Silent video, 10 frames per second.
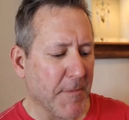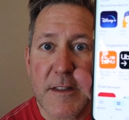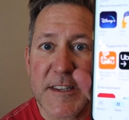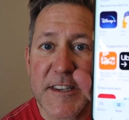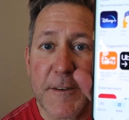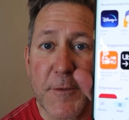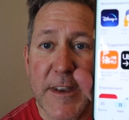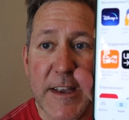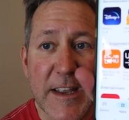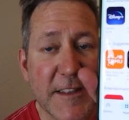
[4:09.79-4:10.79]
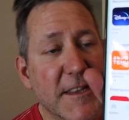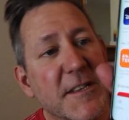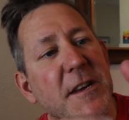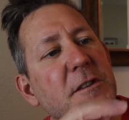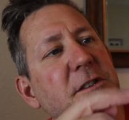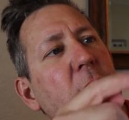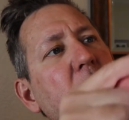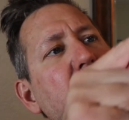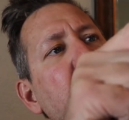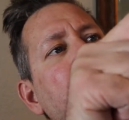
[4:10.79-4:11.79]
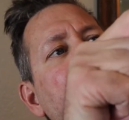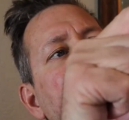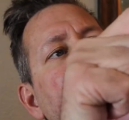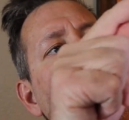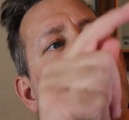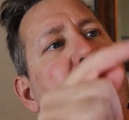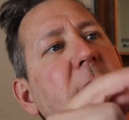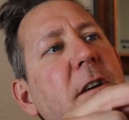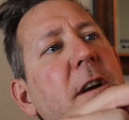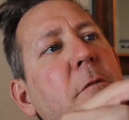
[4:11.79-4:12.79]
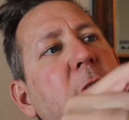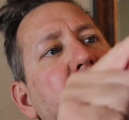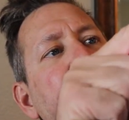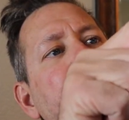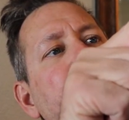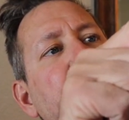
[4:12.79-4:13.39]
Let's see if we can get this here. So we're going to go here, and we're going to do